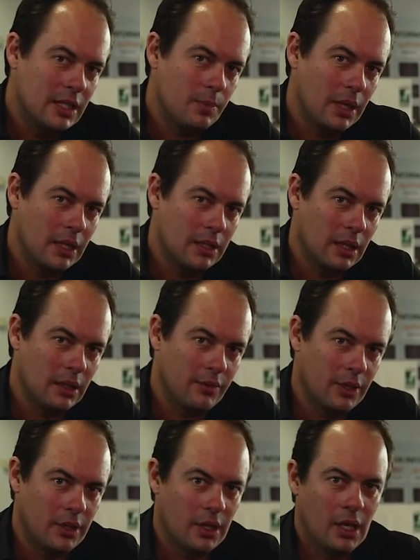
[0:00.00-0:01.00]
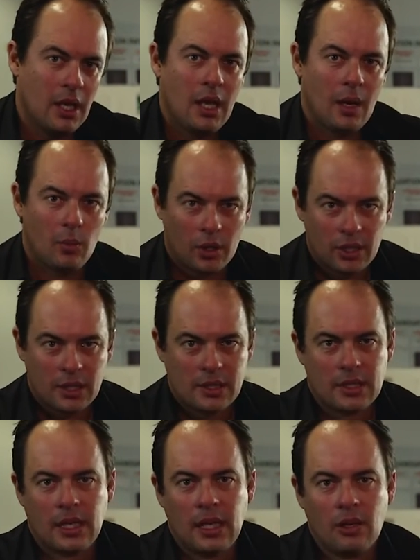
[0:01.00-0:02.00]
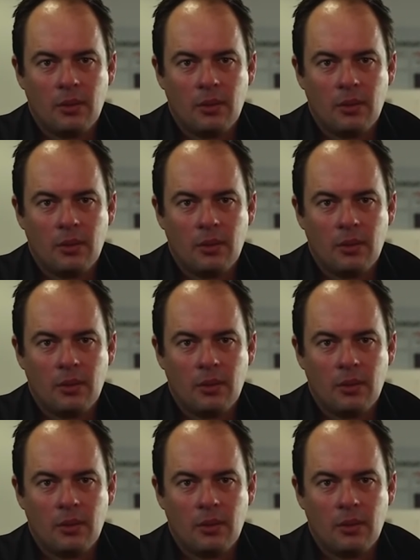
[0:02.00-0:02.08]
is being delivered. And what you can see here